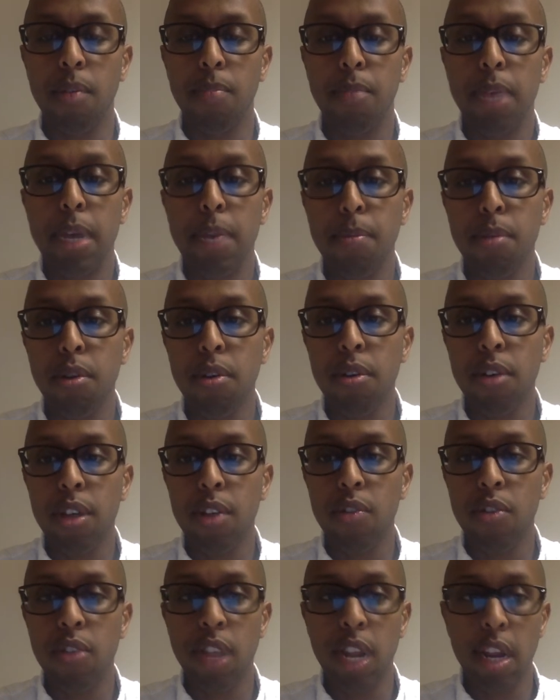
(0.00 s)
people
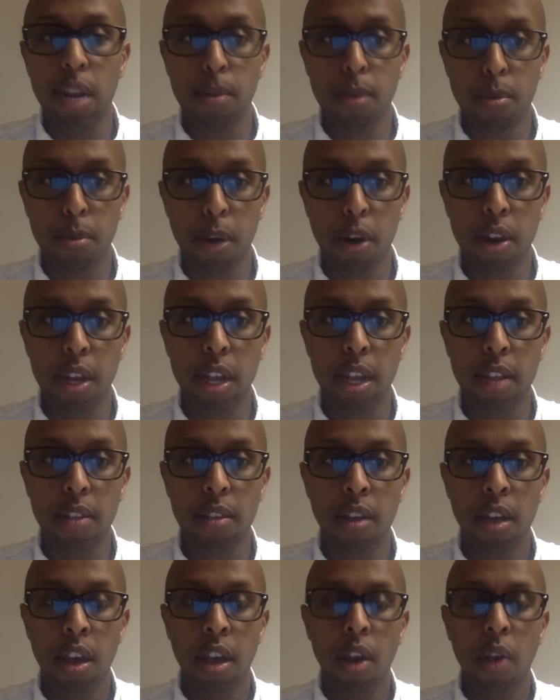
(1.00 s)
into the labor
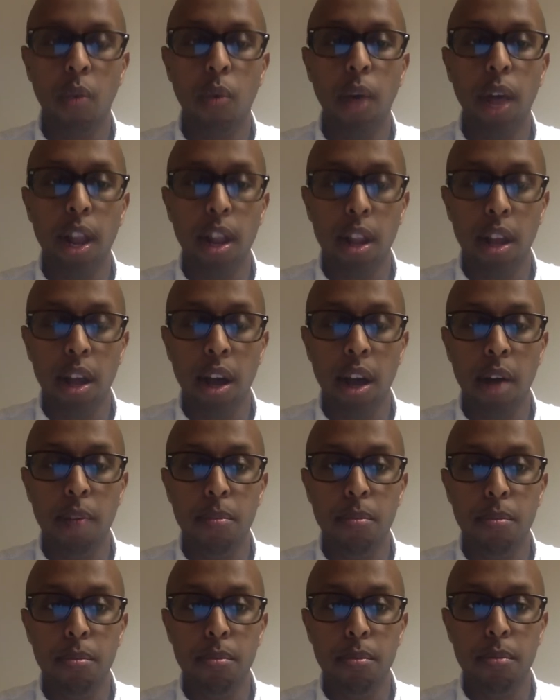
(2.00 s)
market while
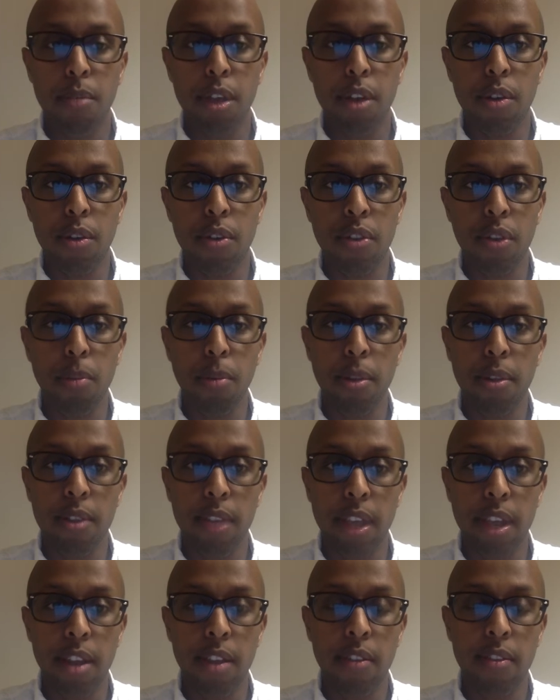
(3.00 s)

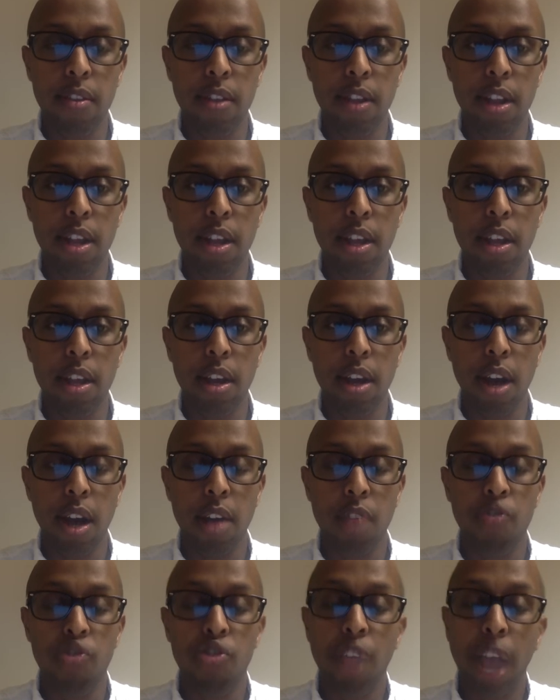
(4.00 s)
simultaneously
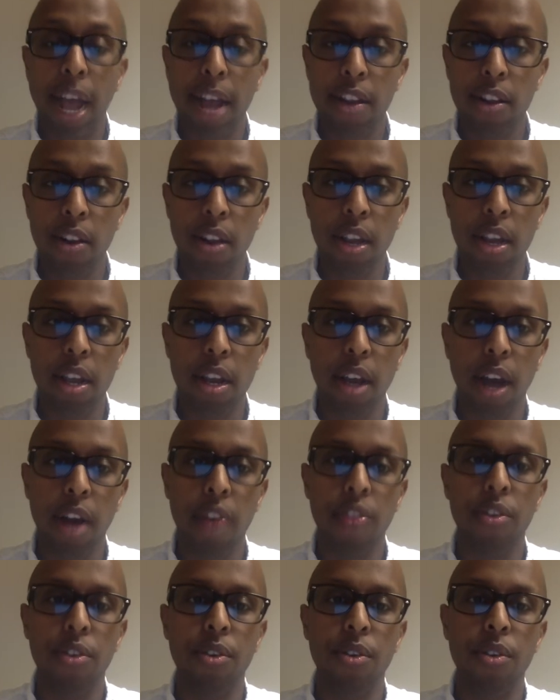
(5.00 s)
channeling
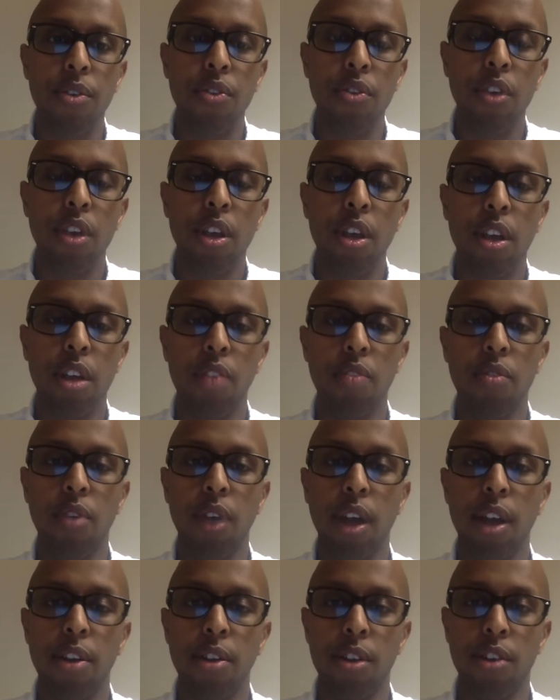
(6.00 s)
others into
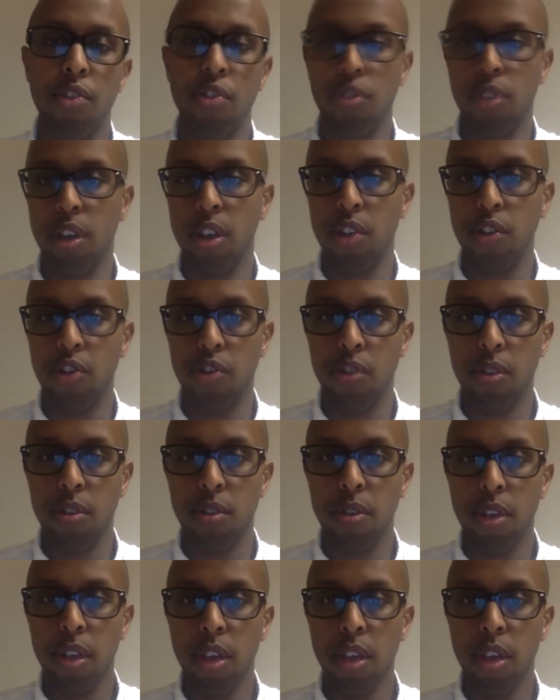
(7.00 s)
higher education.